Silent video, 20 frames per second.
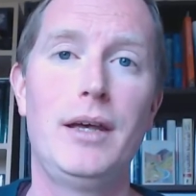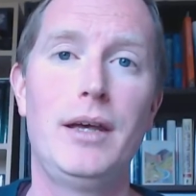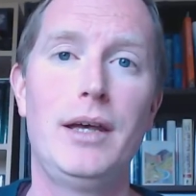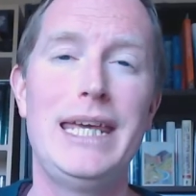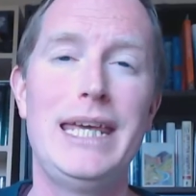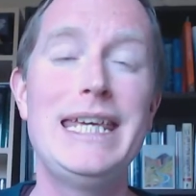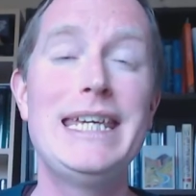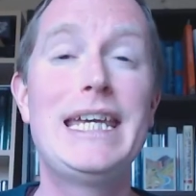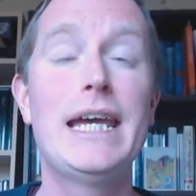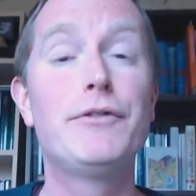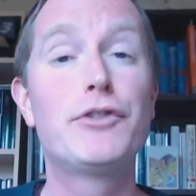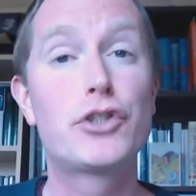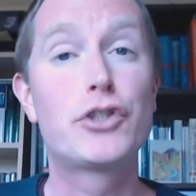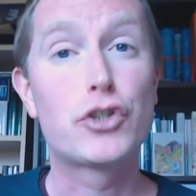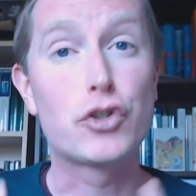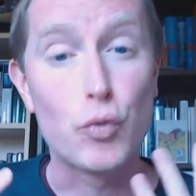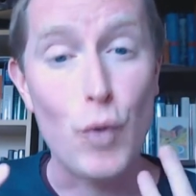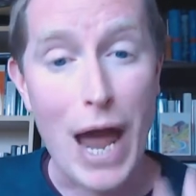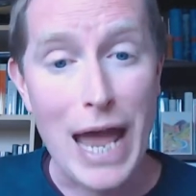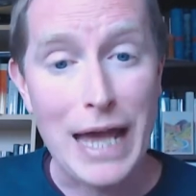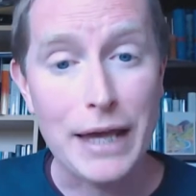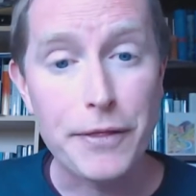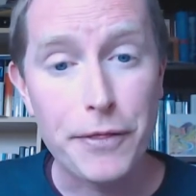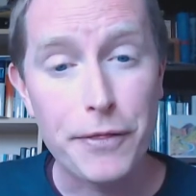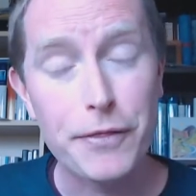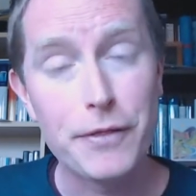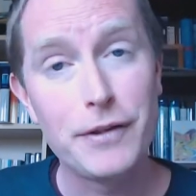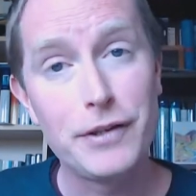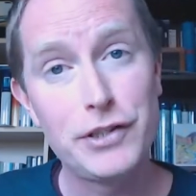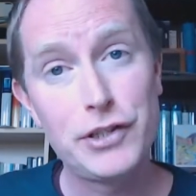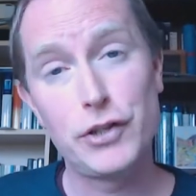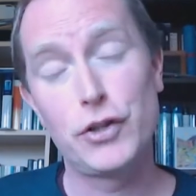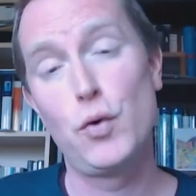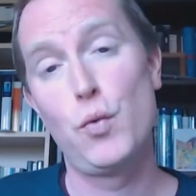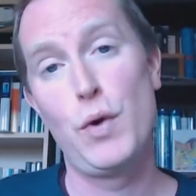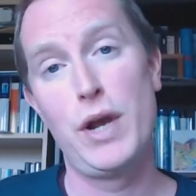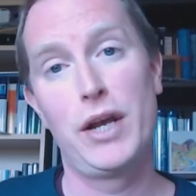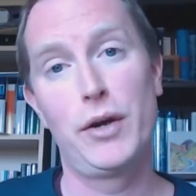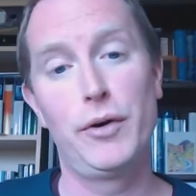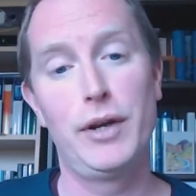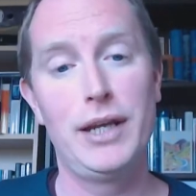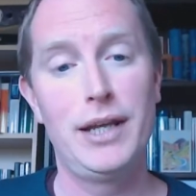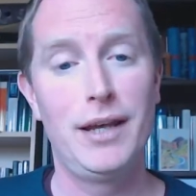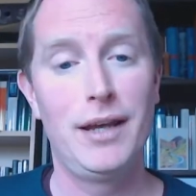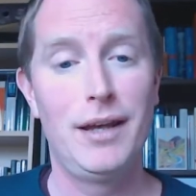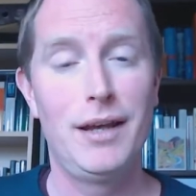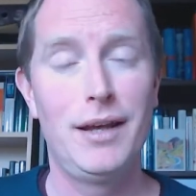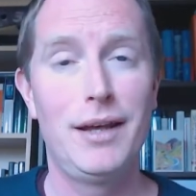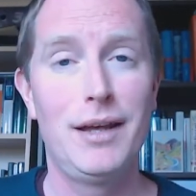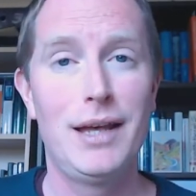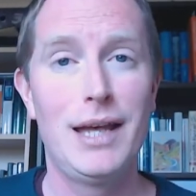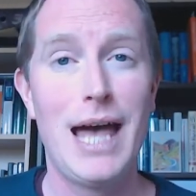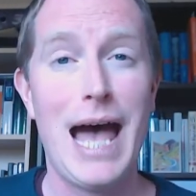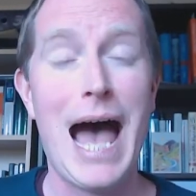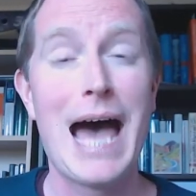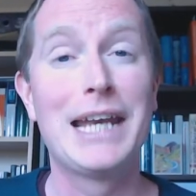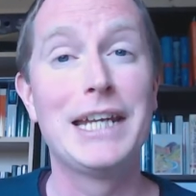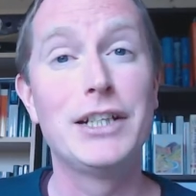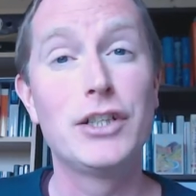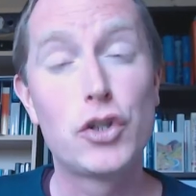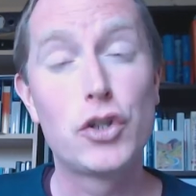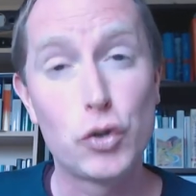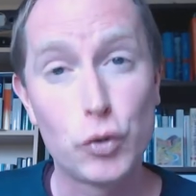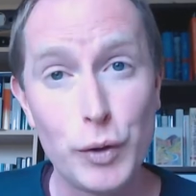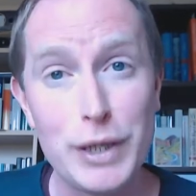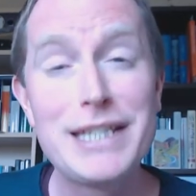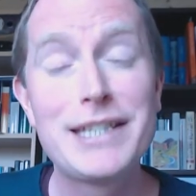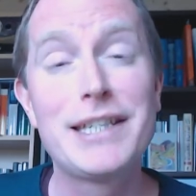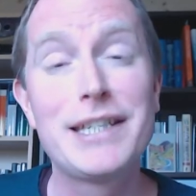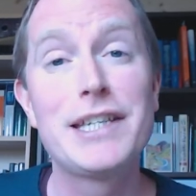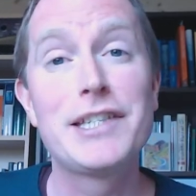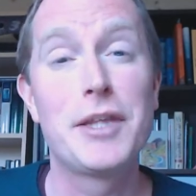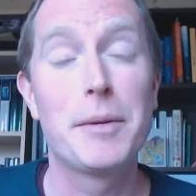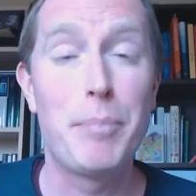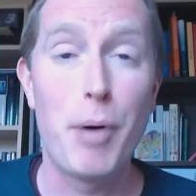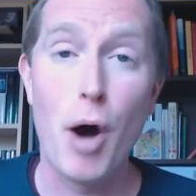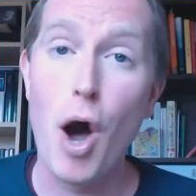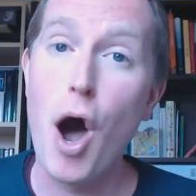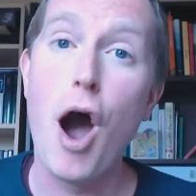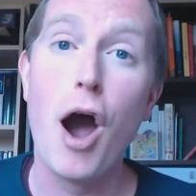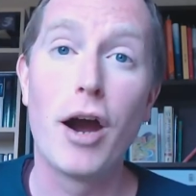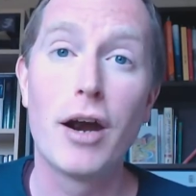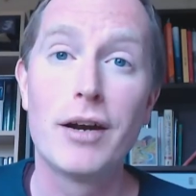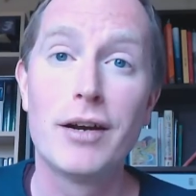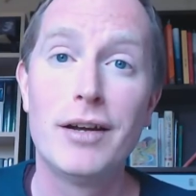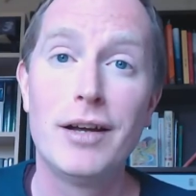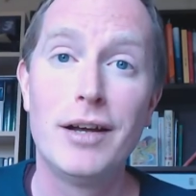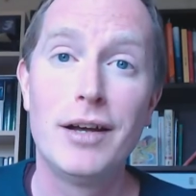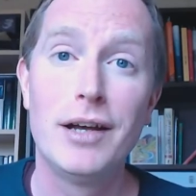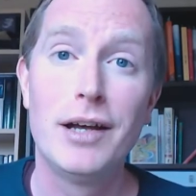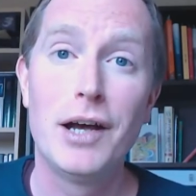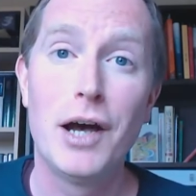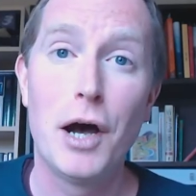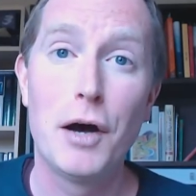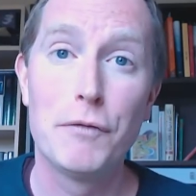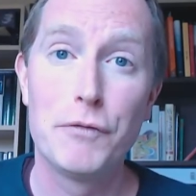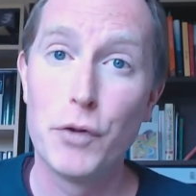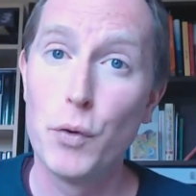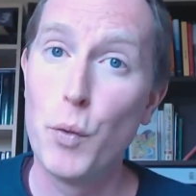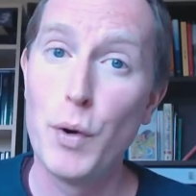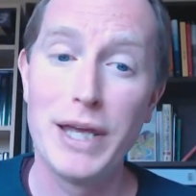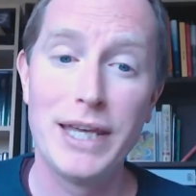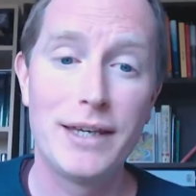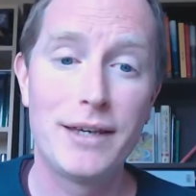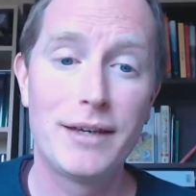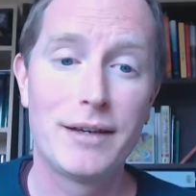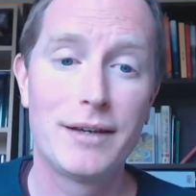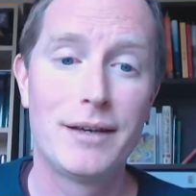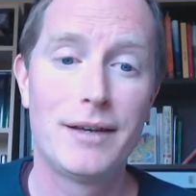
He gives strength to the weary and increases the power of the weak.